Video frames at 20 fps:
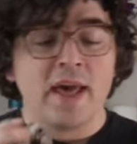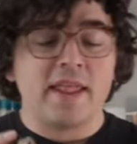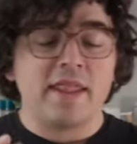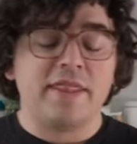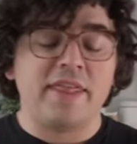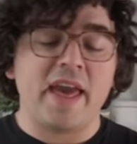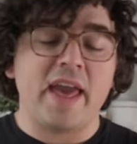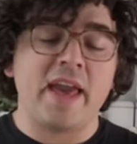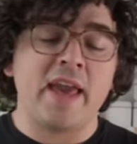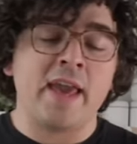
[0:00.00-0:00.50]

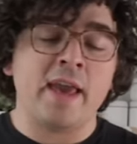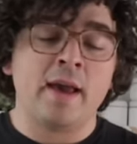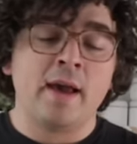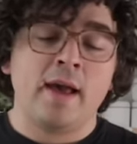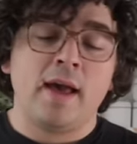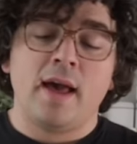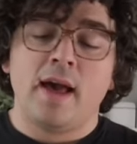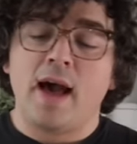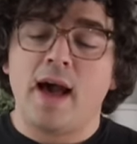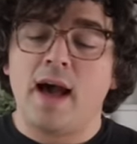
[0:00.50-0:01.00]
I
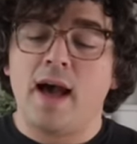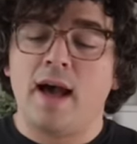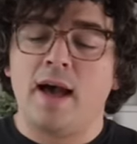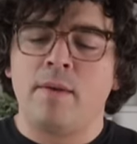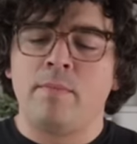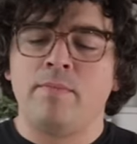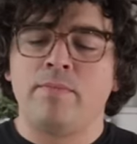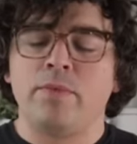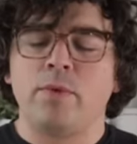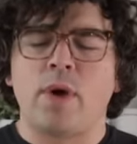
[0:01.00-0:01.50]

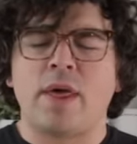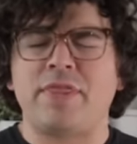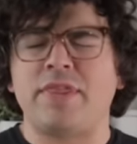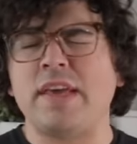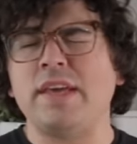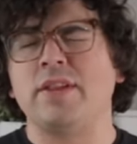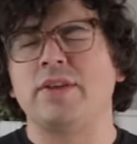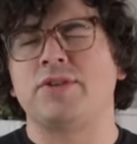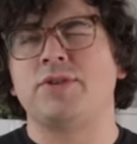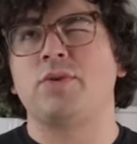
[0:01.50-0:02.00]

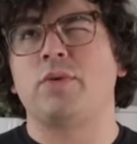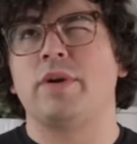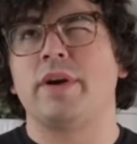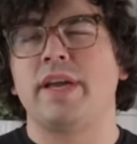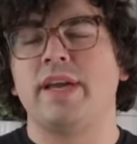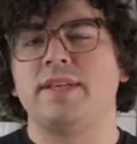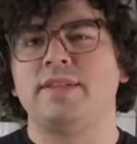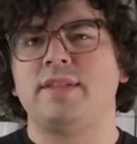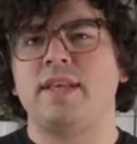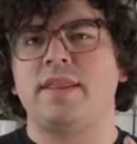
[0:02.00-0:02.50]
think the
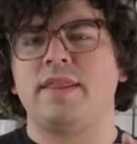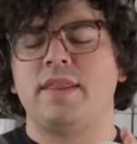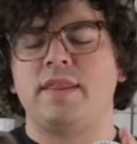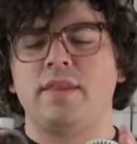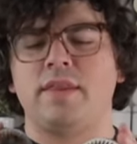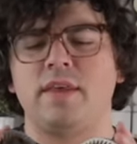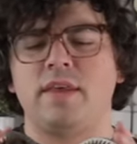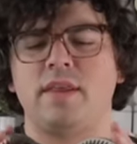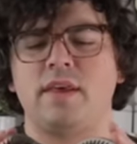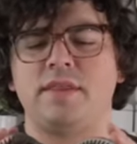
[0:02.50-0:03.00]
story is
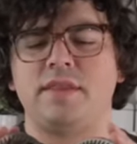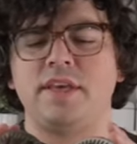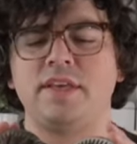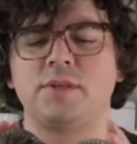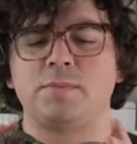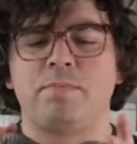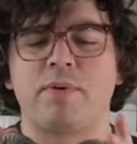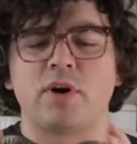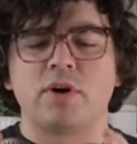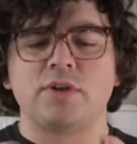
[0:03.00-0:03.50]
that these